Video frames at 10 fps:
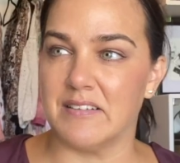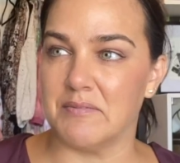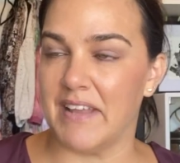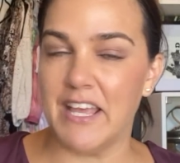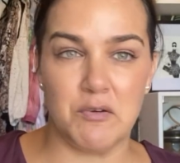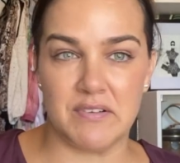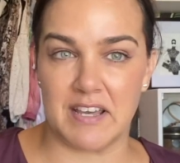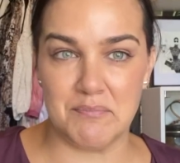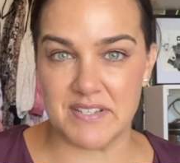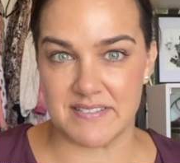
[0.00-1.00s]
equal
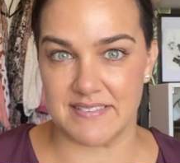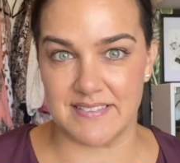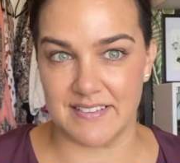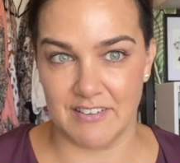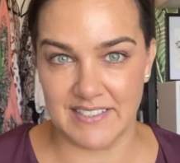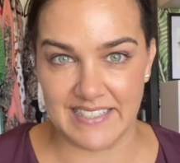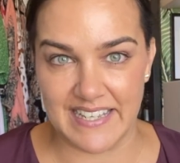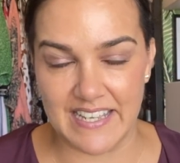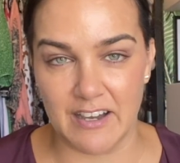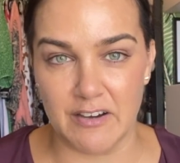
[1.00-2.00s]
numbers,
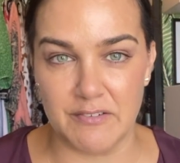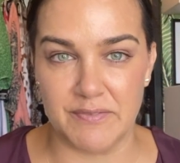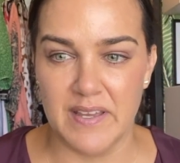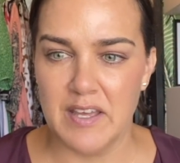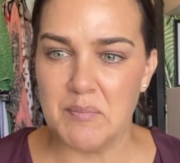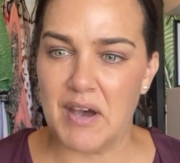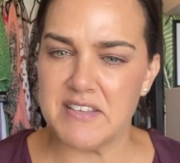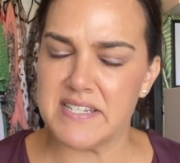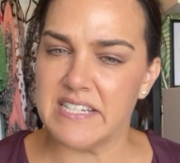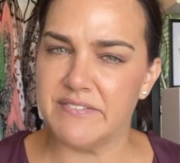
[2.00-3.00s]
oddly, of
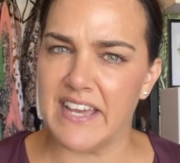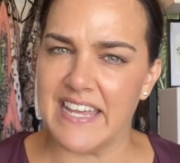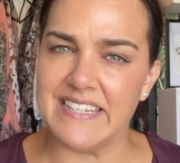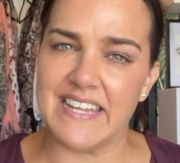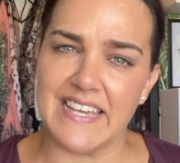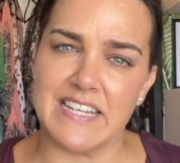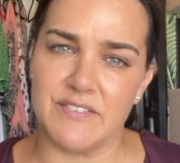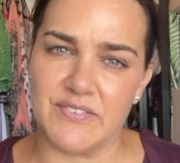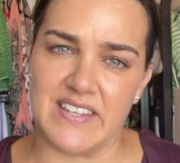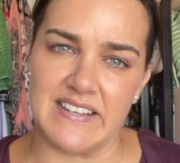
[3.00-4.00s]
positive and
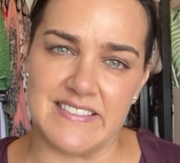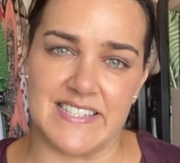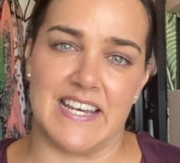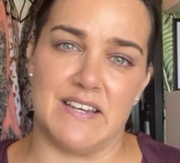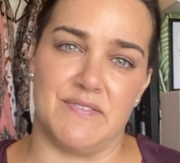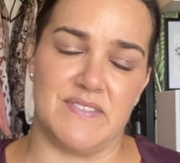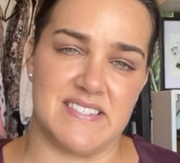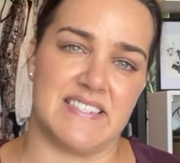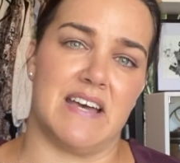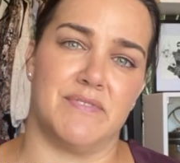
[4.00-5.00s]
negative things that I've
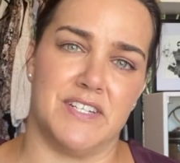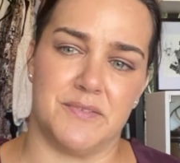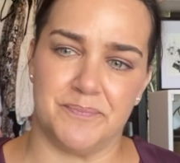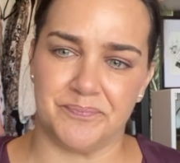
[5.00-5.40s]
discovered